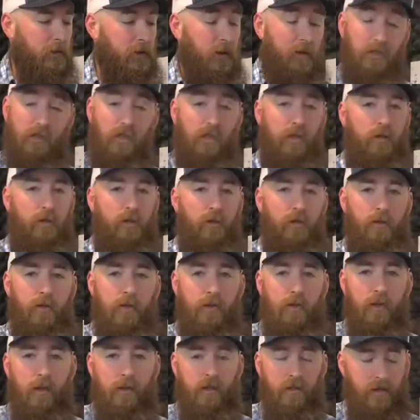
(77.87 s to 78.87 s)
It's huge.
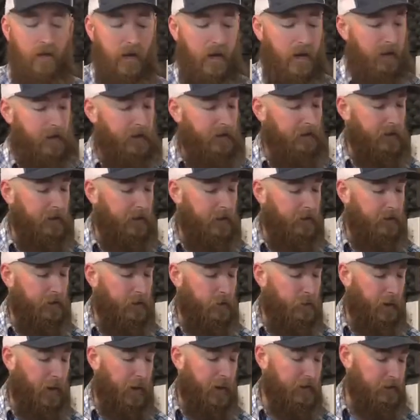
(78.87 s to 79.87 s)
It's 80-liter
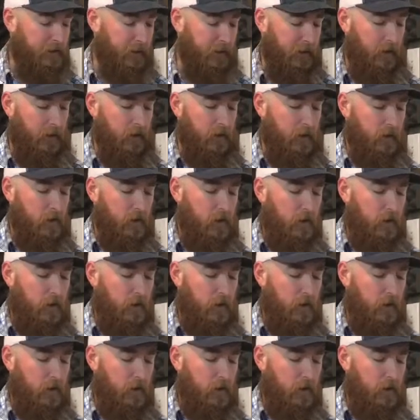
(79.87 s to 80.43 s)
capacity.